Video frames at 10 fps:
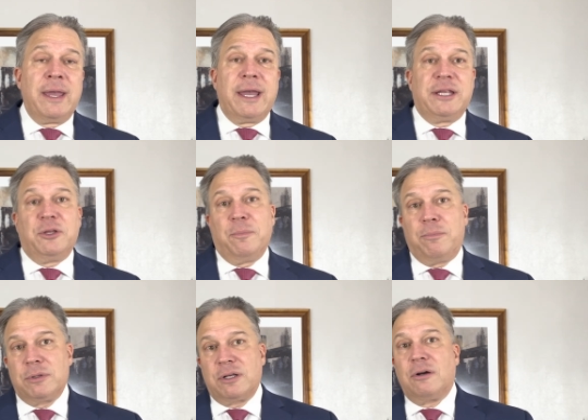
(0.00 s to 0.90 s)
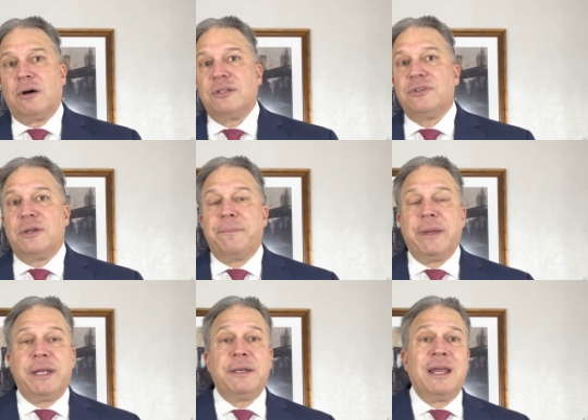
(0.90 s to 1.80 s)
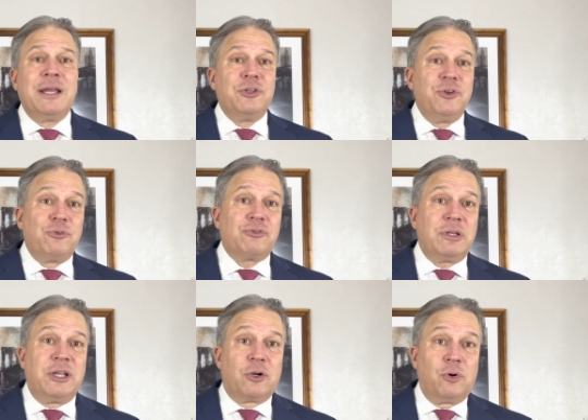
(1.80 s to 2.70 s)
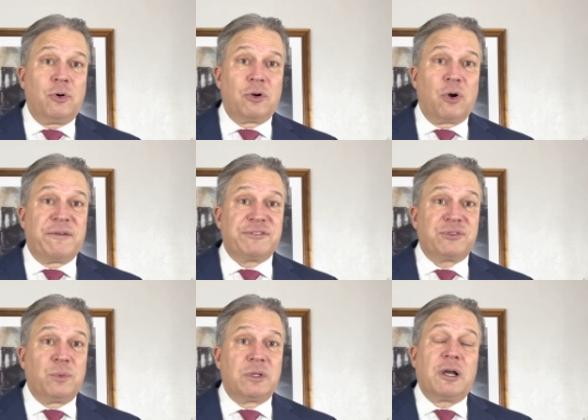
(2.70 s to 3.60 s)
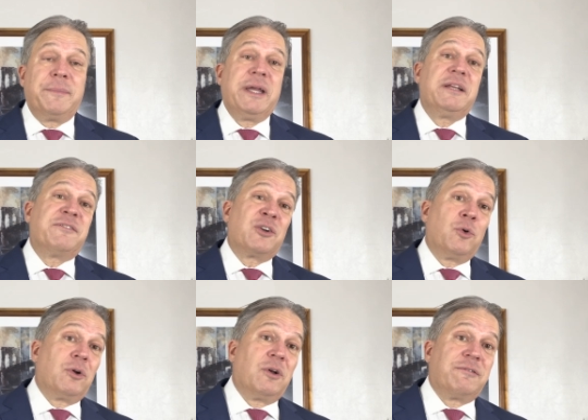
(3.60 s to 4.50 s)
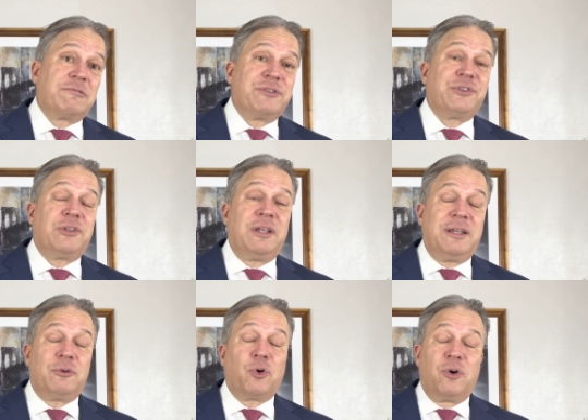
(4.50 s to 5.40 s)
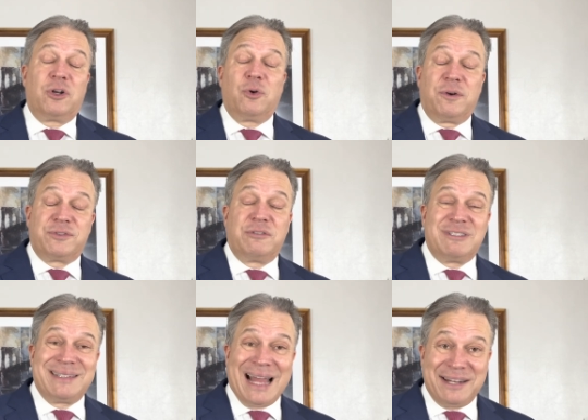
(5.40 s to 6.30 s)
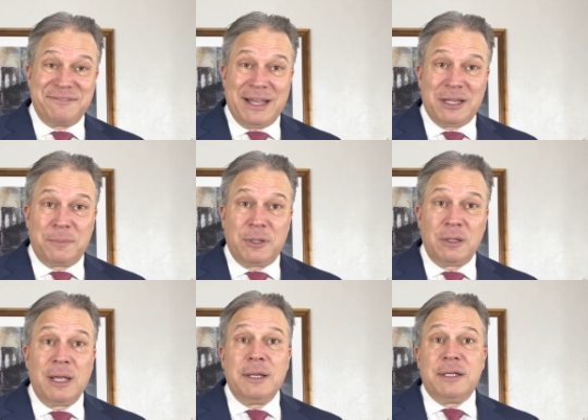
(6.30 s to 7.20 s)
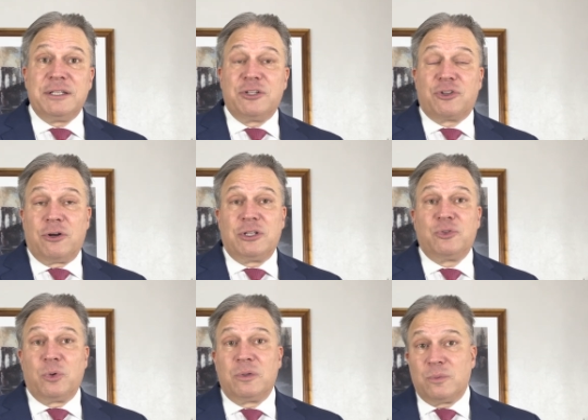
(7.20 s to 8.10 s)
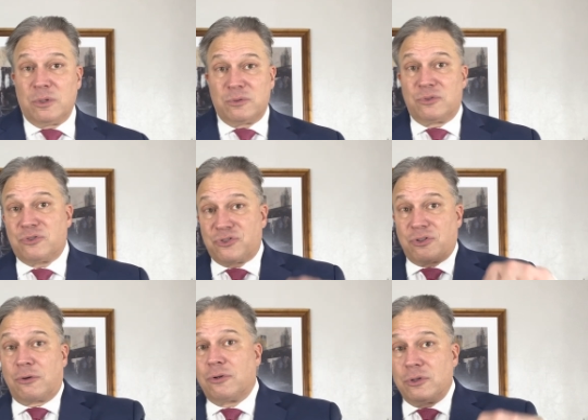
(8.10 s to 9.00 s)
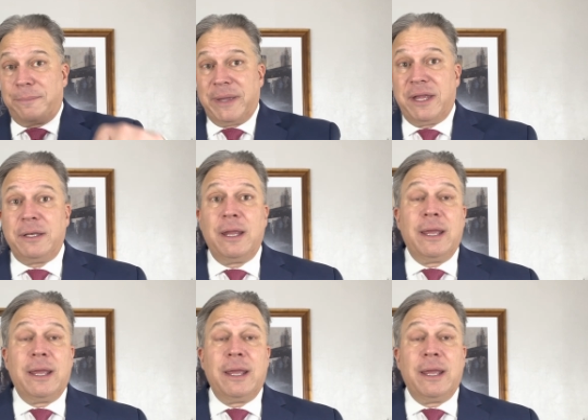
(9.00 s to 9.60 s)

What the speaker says: and you put the cards in a bin. Usually a court officer will come in. If a court officer is not available, the attorneys will circle the bin,